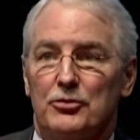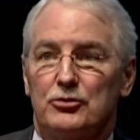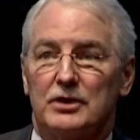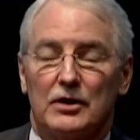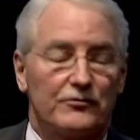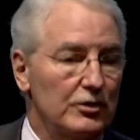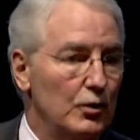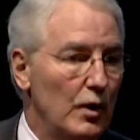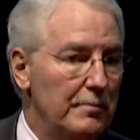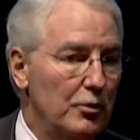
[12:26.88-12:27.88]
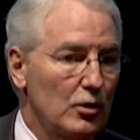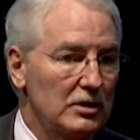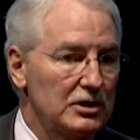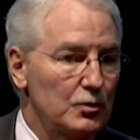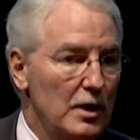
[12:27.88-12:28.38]
through that free web portal
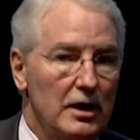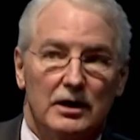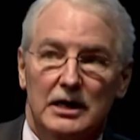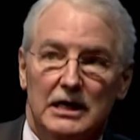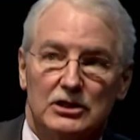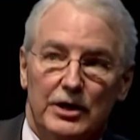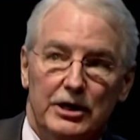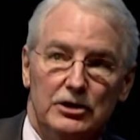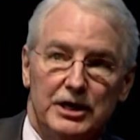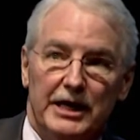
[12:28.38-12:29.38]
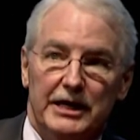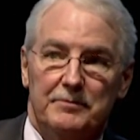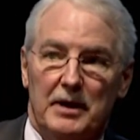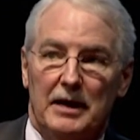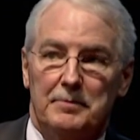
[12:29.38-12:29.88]
as well. So here's a heat
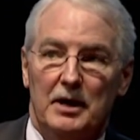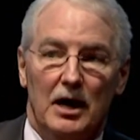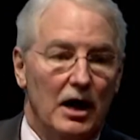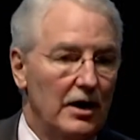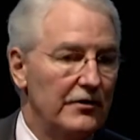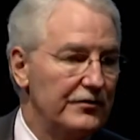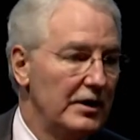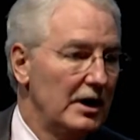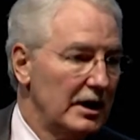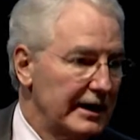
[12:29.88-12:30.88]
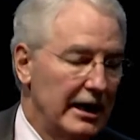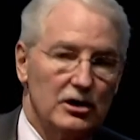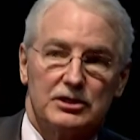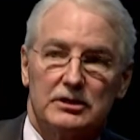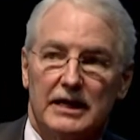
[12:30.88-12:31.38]
map of Care
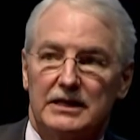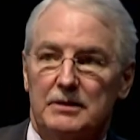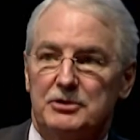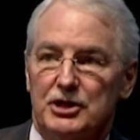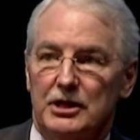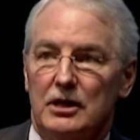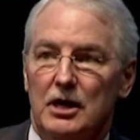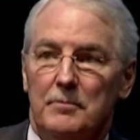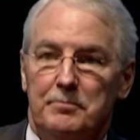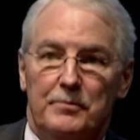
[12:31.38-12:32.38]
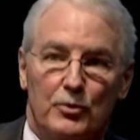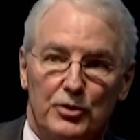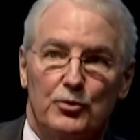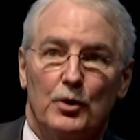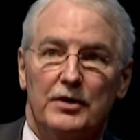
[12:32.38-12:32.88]
Select imaging,
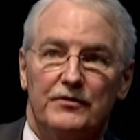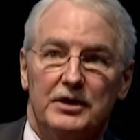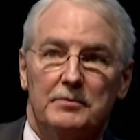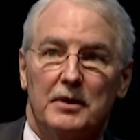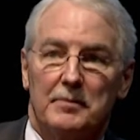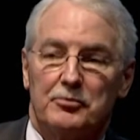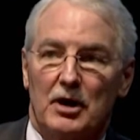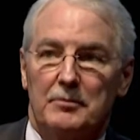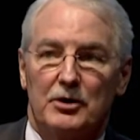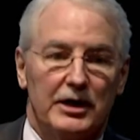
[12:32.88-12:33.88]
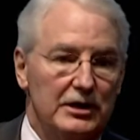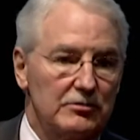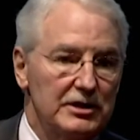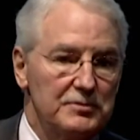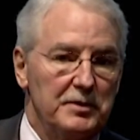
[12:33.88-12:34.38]
with one of the primary
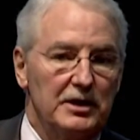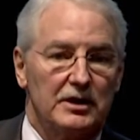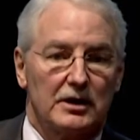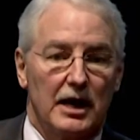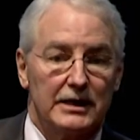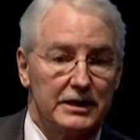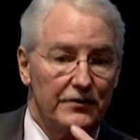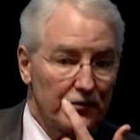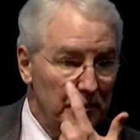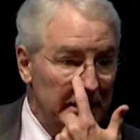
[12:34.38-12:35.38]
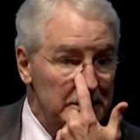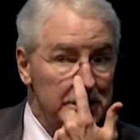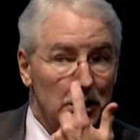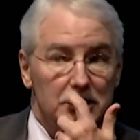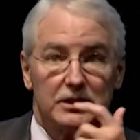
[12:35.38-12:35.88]
entries being the content from
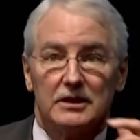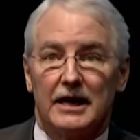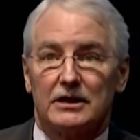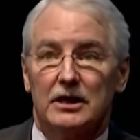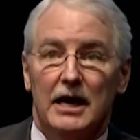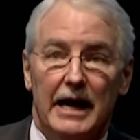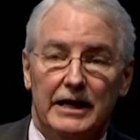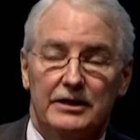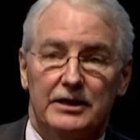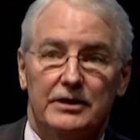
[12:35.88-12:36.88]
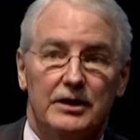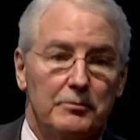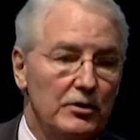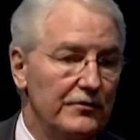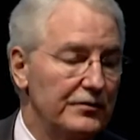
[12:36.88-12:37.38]
ACR Select, and the
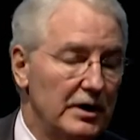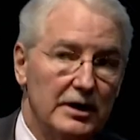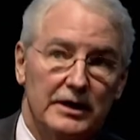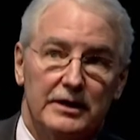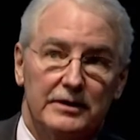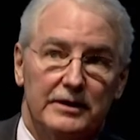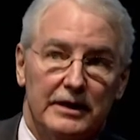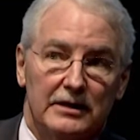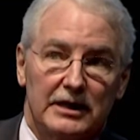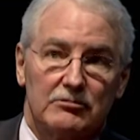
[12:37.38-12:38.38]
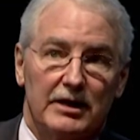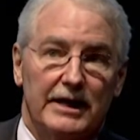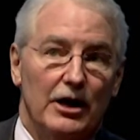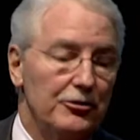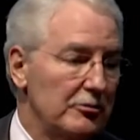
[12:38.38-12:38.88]
number of electronic
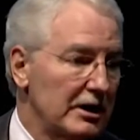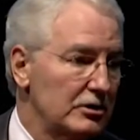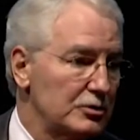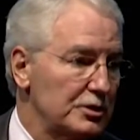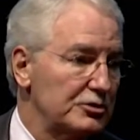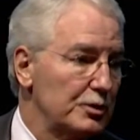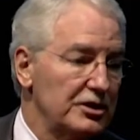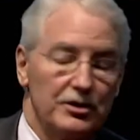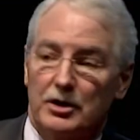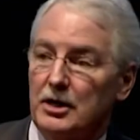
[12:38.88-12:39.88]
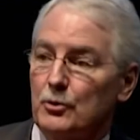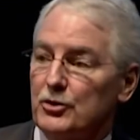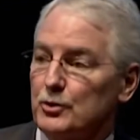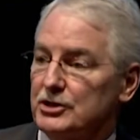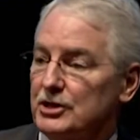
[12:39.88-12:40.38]
health records with
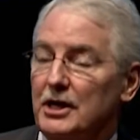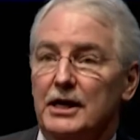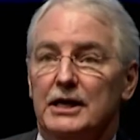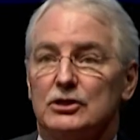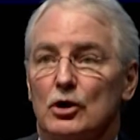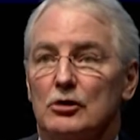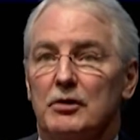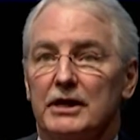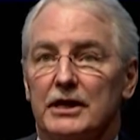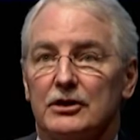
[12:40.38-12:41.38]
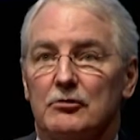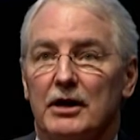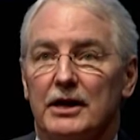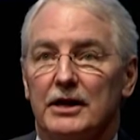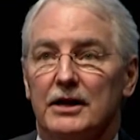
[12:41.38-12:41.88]
which it's already integrated.